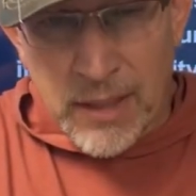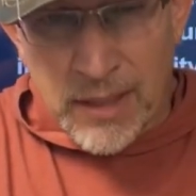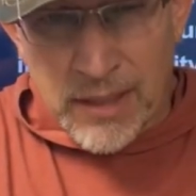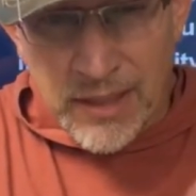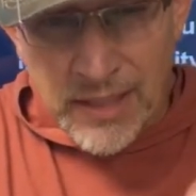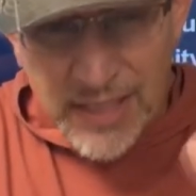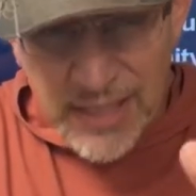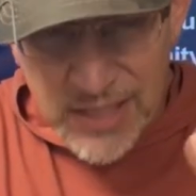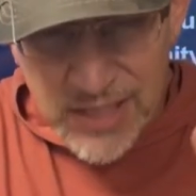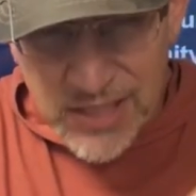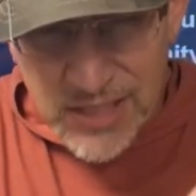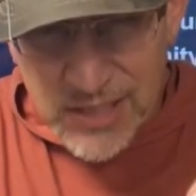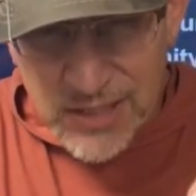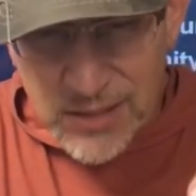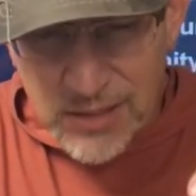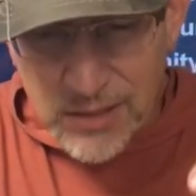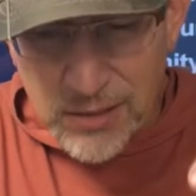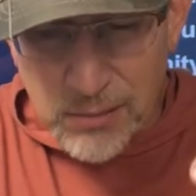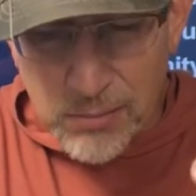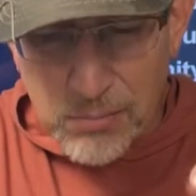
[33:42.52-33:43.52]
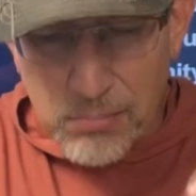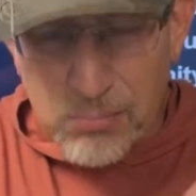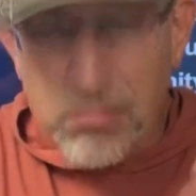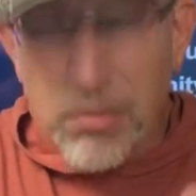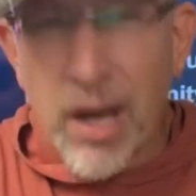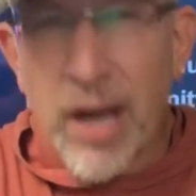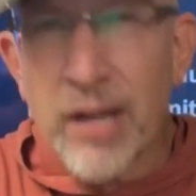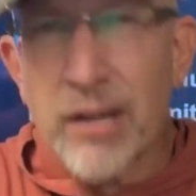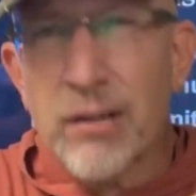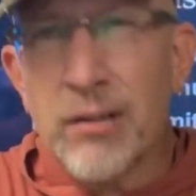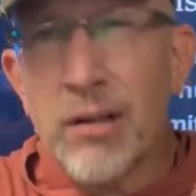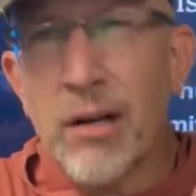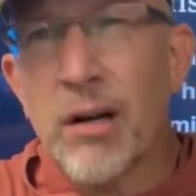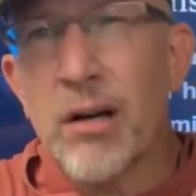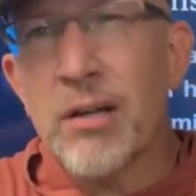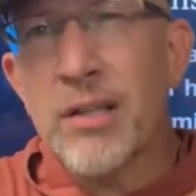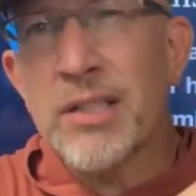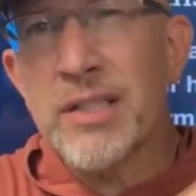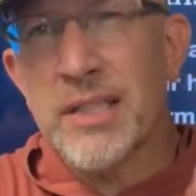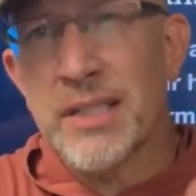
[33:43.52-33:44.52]
Let's model
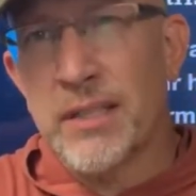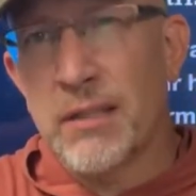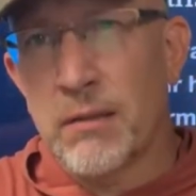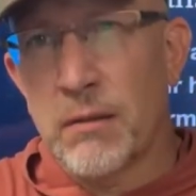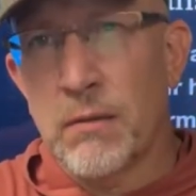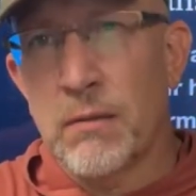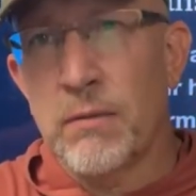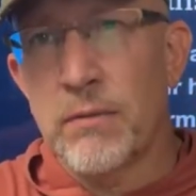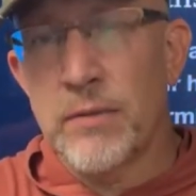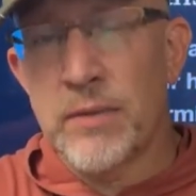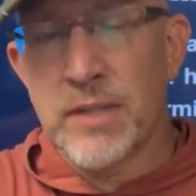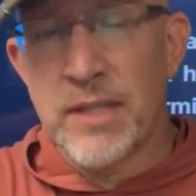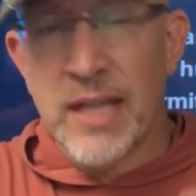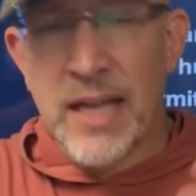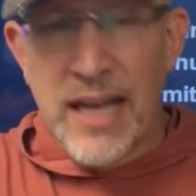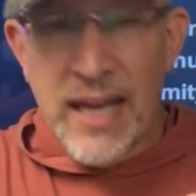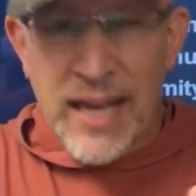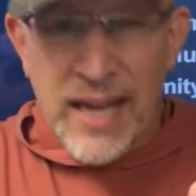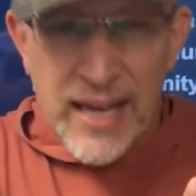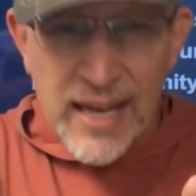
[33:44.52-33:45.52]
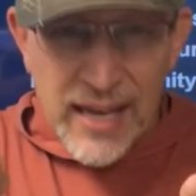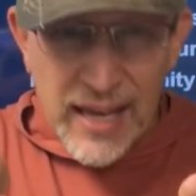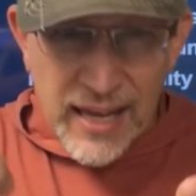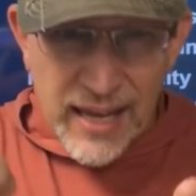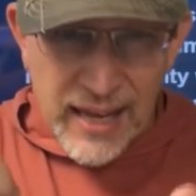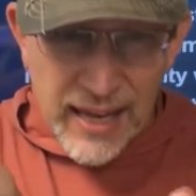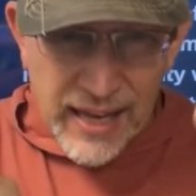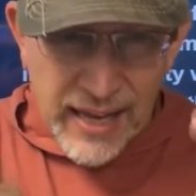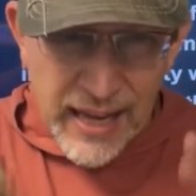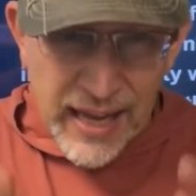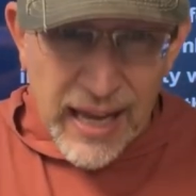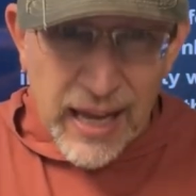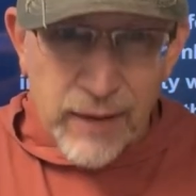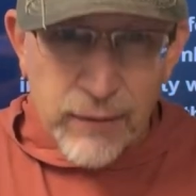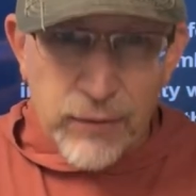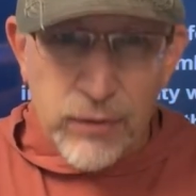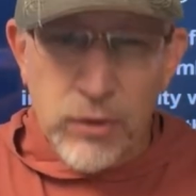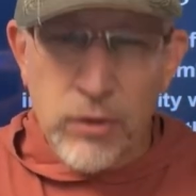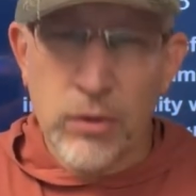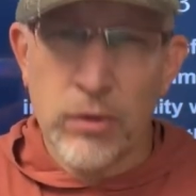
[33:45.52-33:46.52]
ourselves
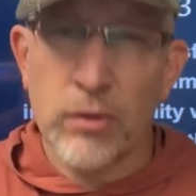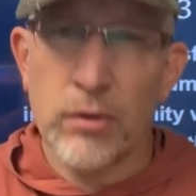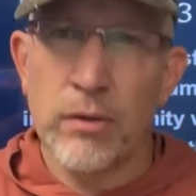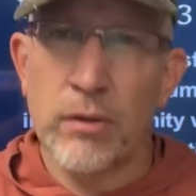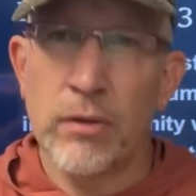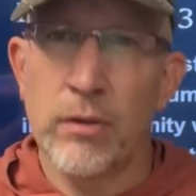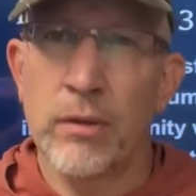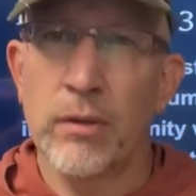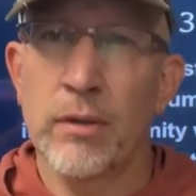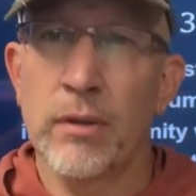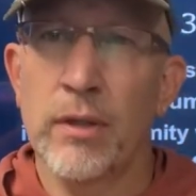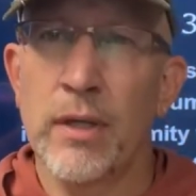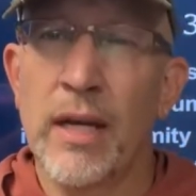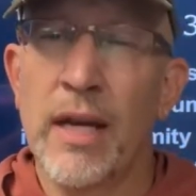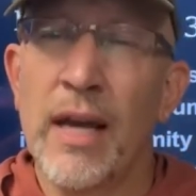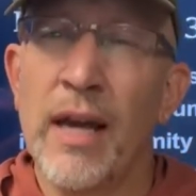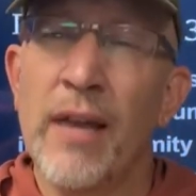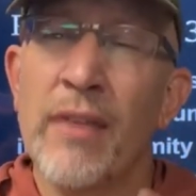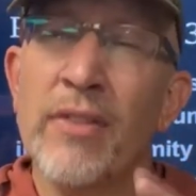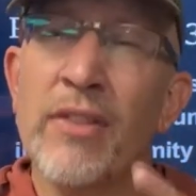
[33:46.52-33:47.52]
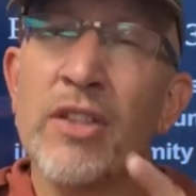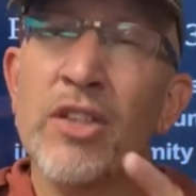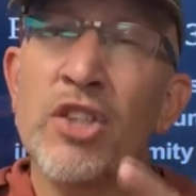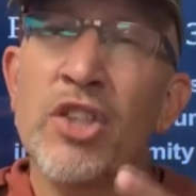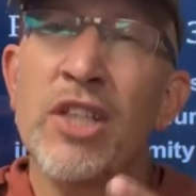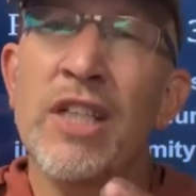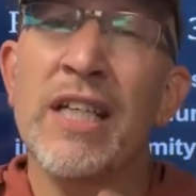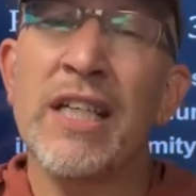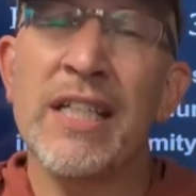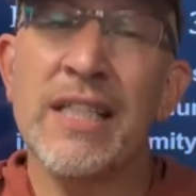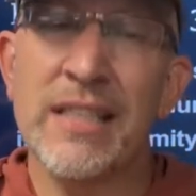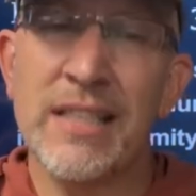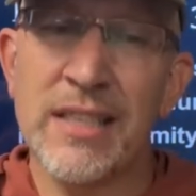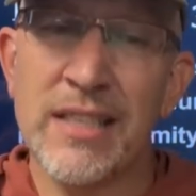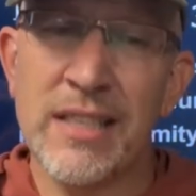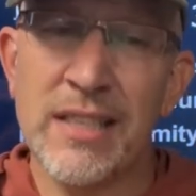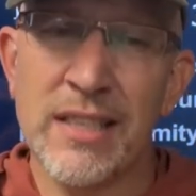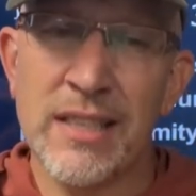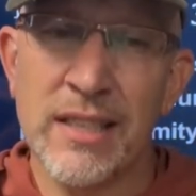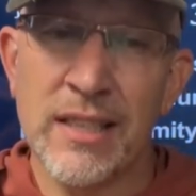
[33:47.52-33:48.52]
after the
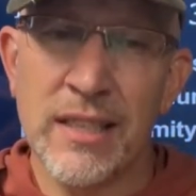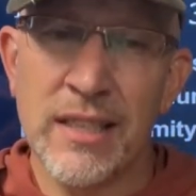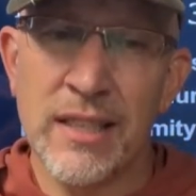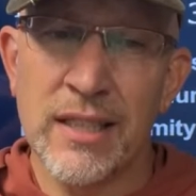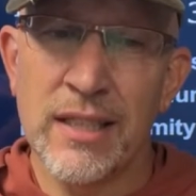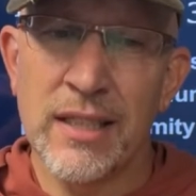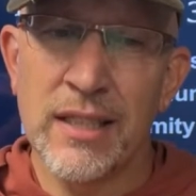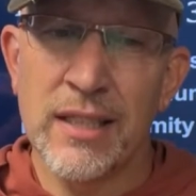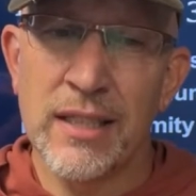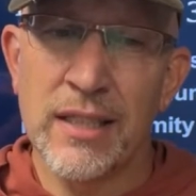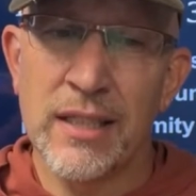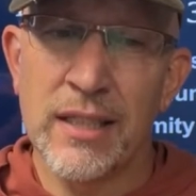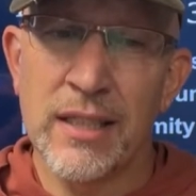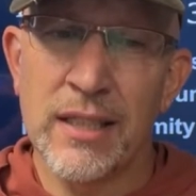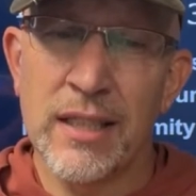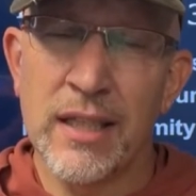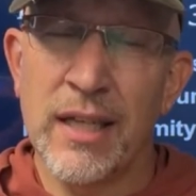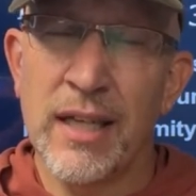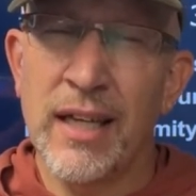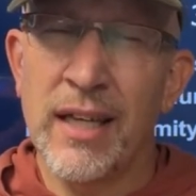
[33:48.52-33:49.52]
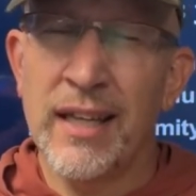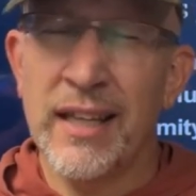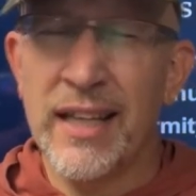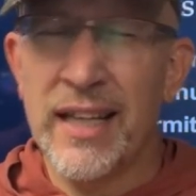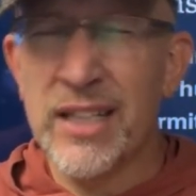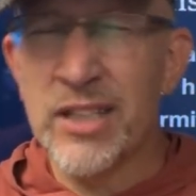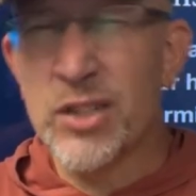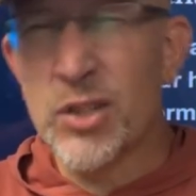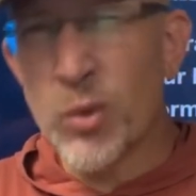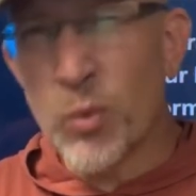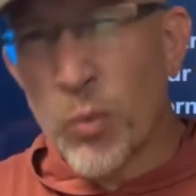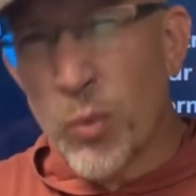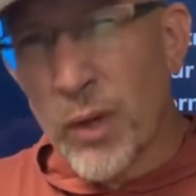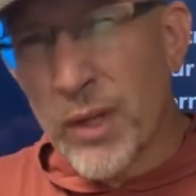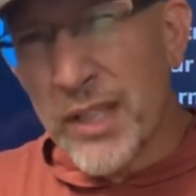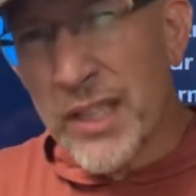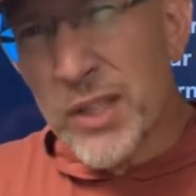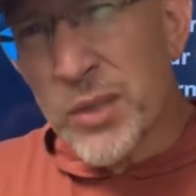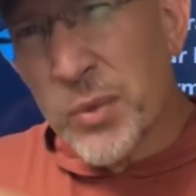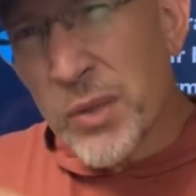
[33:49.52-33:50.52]
Jesus that is the one
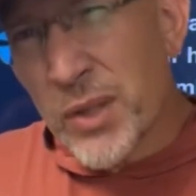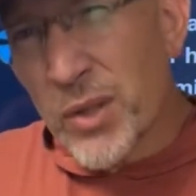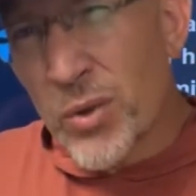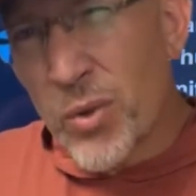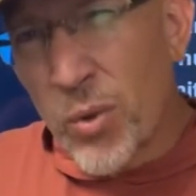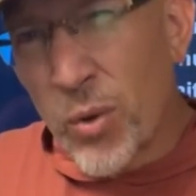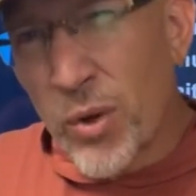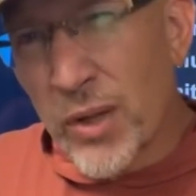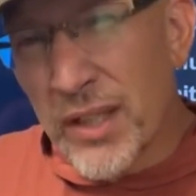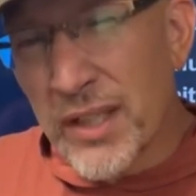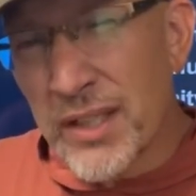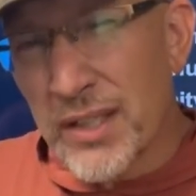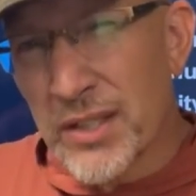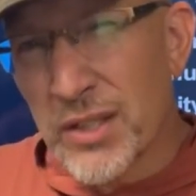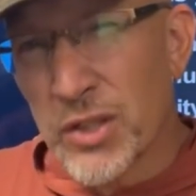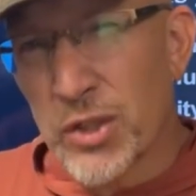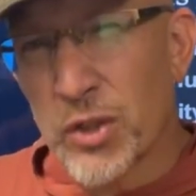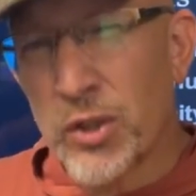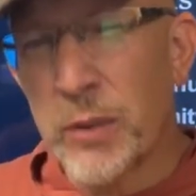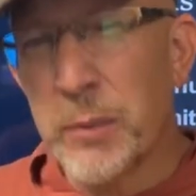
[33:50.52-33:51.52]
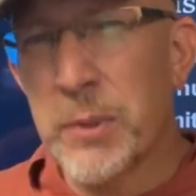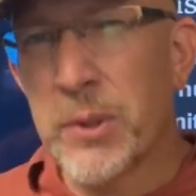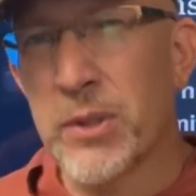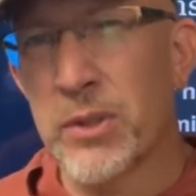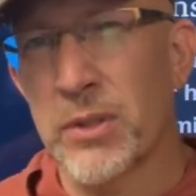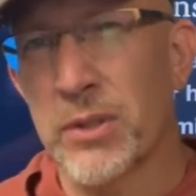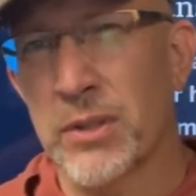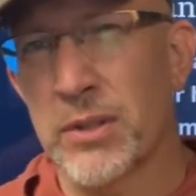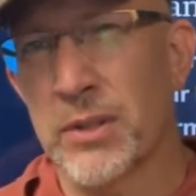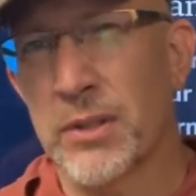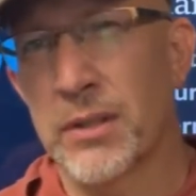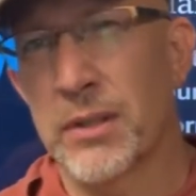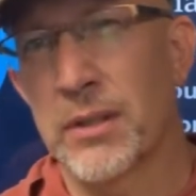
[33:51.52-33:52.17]
that's recorded in scriptures.